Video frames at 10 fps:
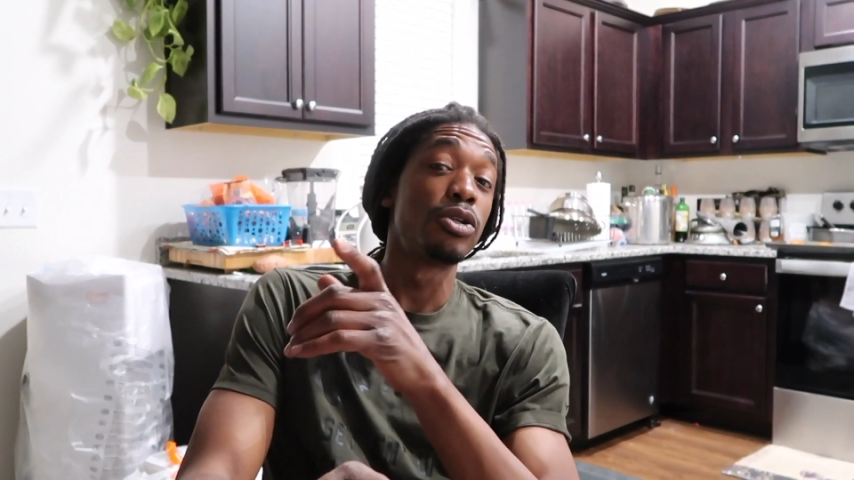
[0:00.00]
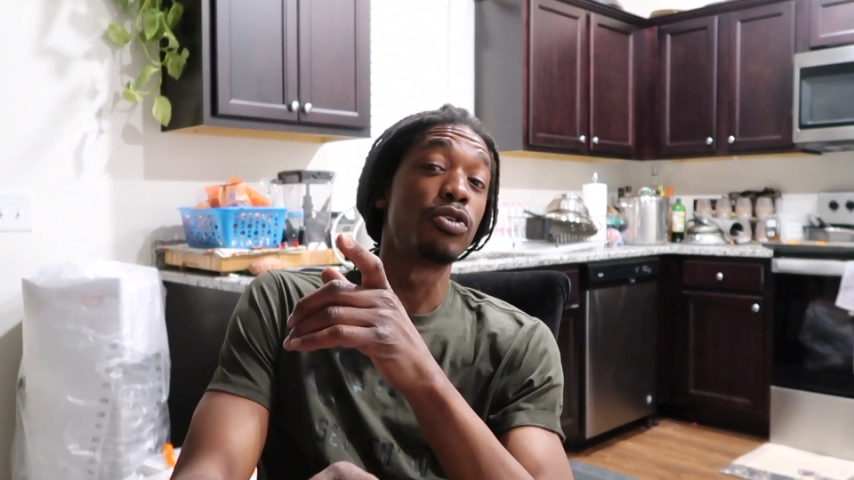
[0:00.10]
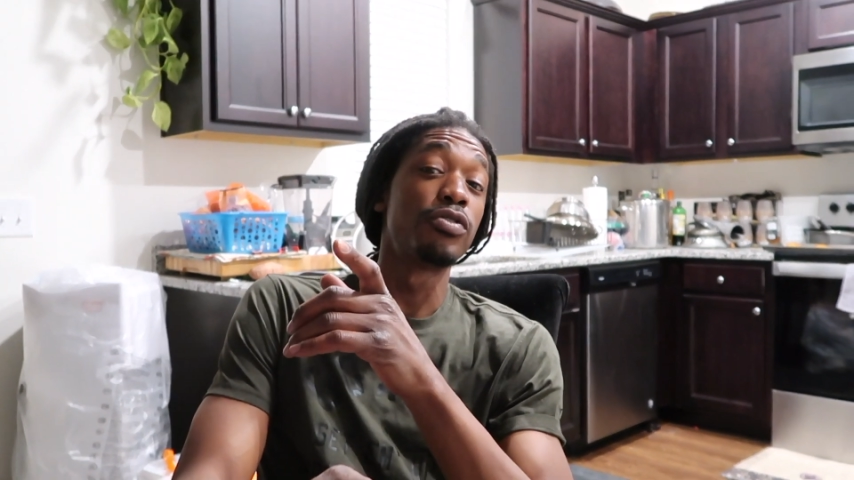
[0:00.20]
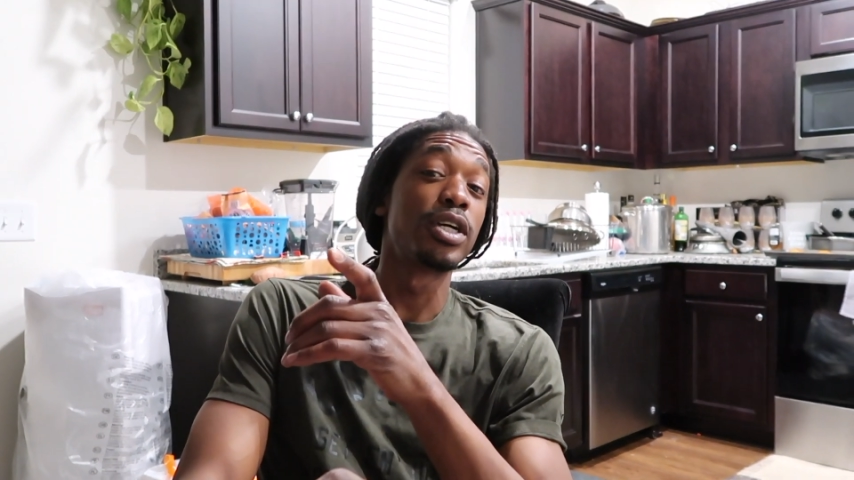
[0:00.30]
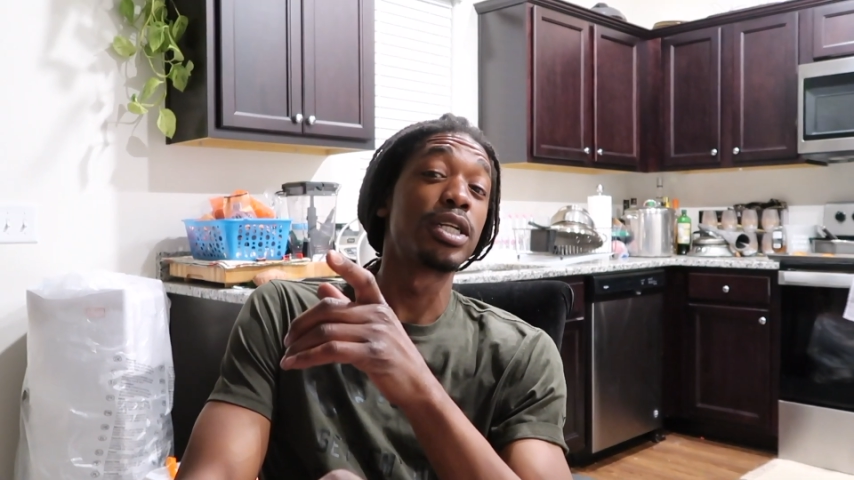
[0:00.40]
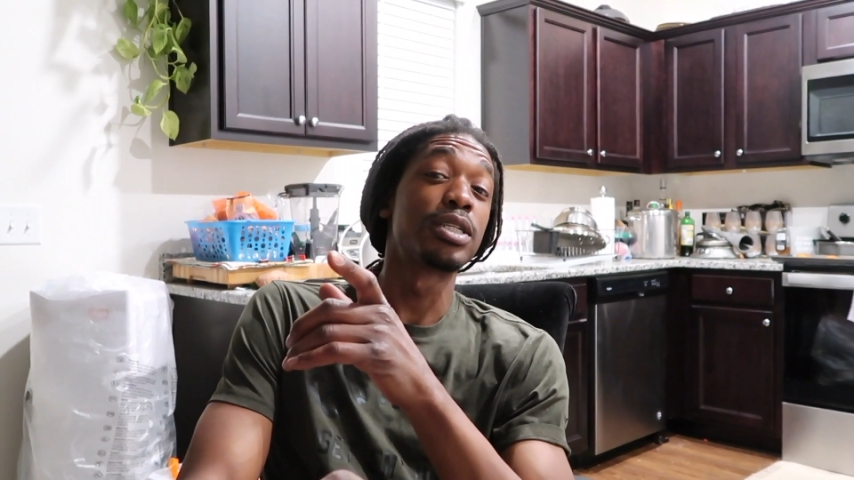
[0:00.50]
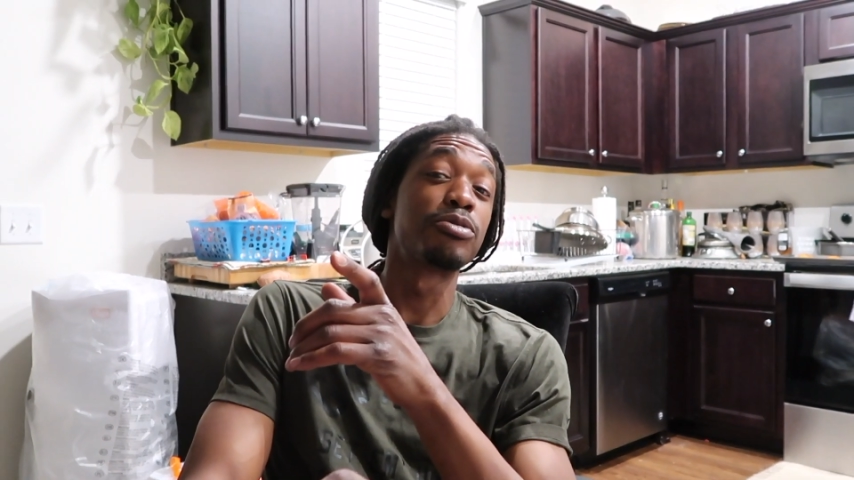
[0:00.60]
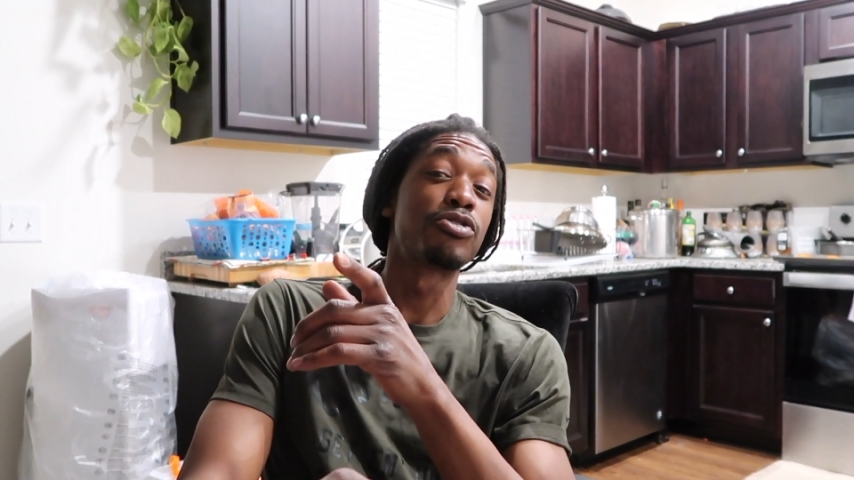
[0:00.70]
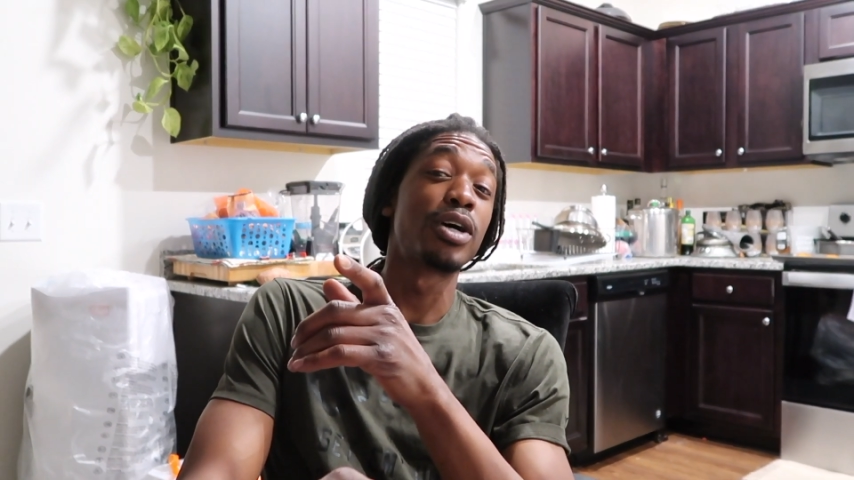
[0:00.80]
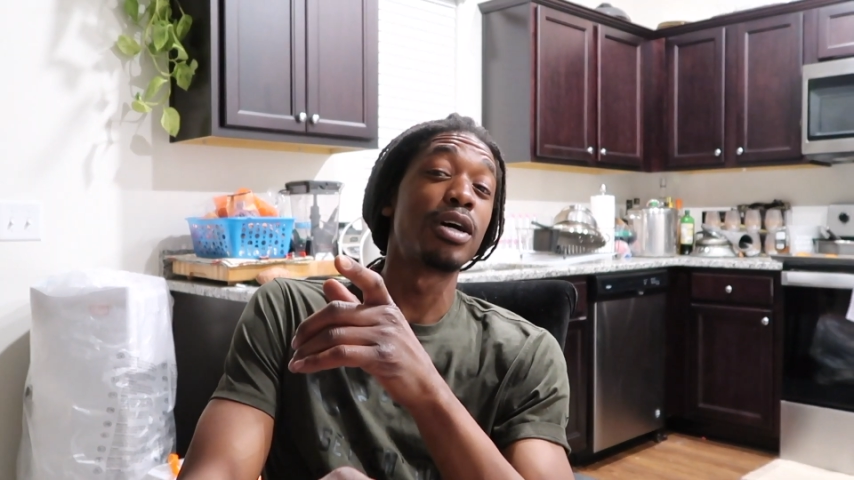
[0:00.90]
Don't forget to
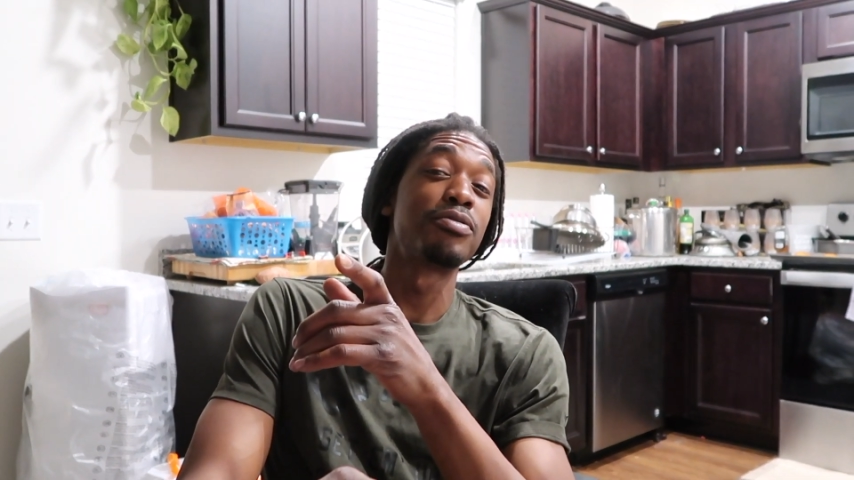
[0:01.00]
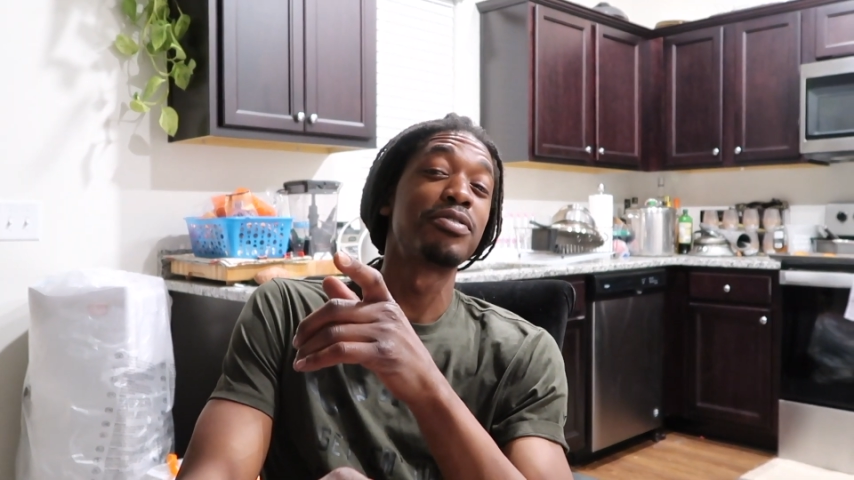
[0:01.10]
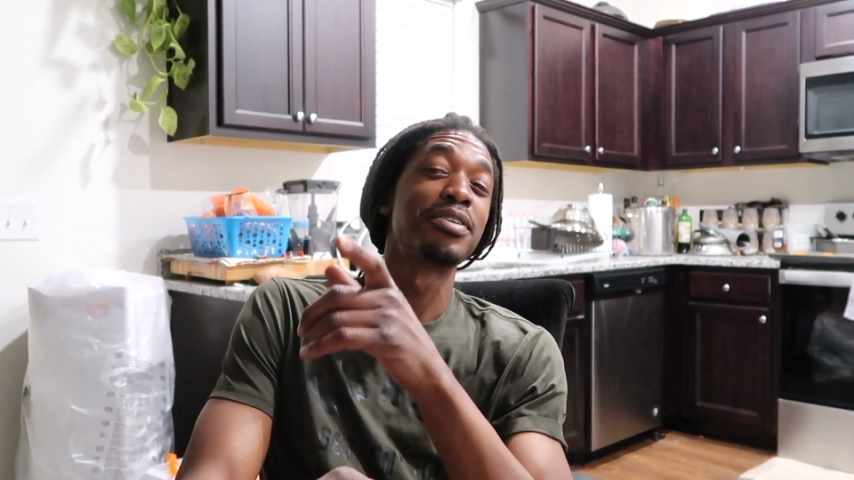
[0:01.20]
subscribe.